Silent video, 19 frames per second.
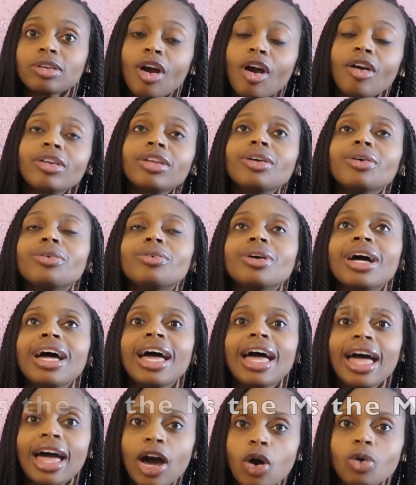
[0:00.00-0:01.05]

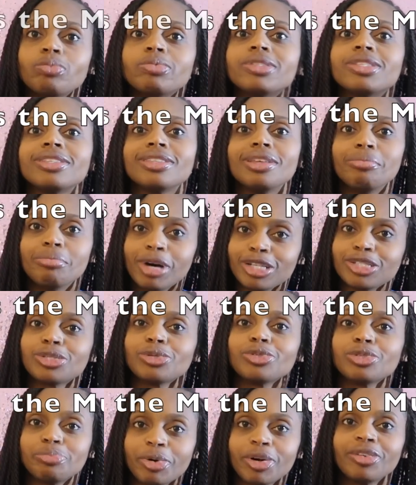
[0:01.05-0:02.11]
Cardio helps the
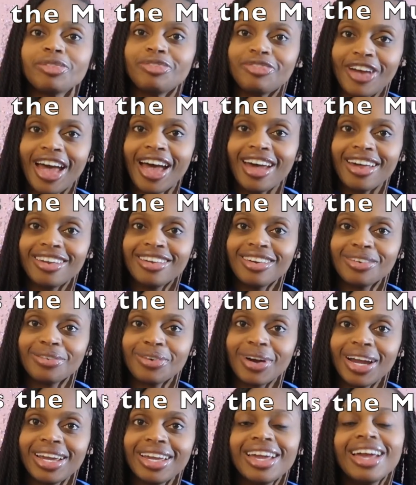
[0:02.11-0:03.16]
muscles burn fat,
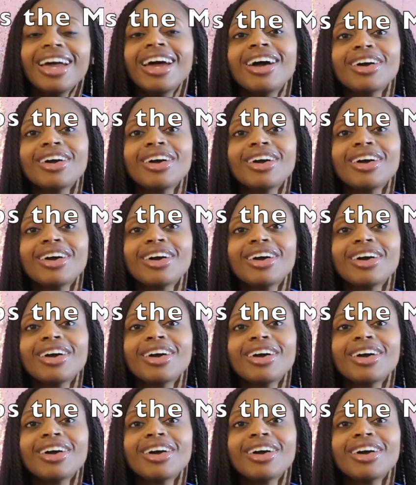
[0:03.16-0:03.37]
right?